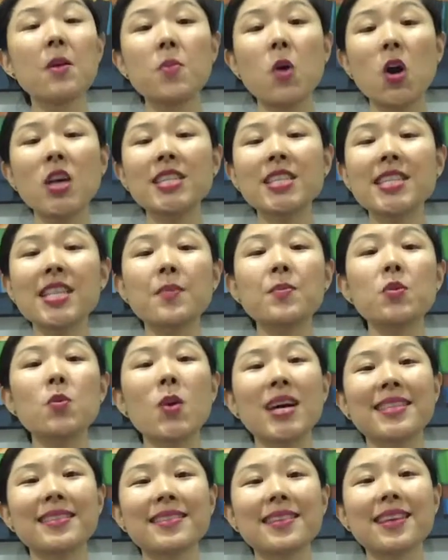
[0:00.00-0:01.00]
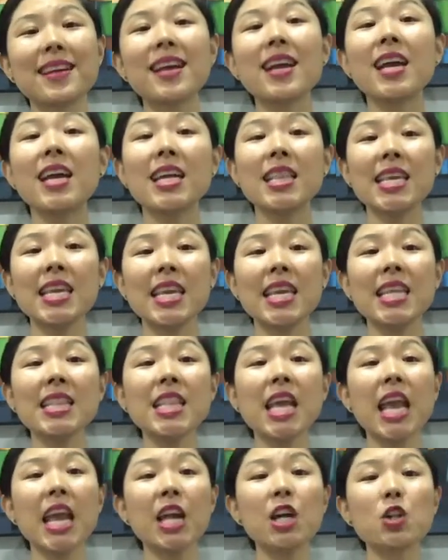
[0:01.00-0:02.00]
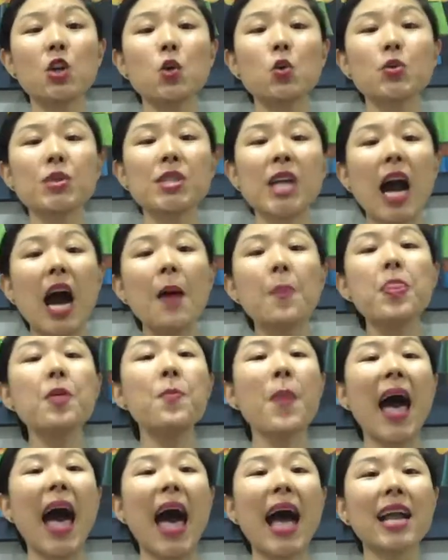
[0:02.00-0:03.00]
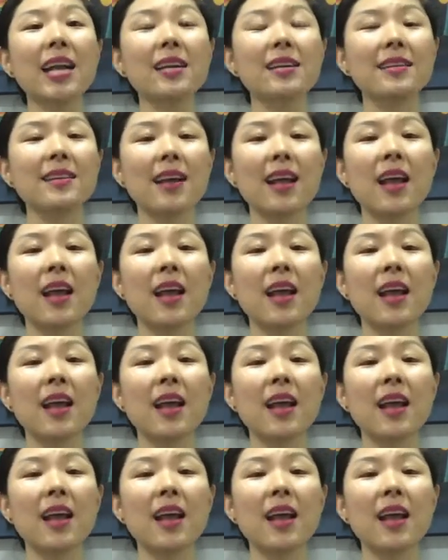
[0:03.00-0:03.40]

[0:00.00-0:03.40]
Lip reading: Point number 1. The inhale goes up the back.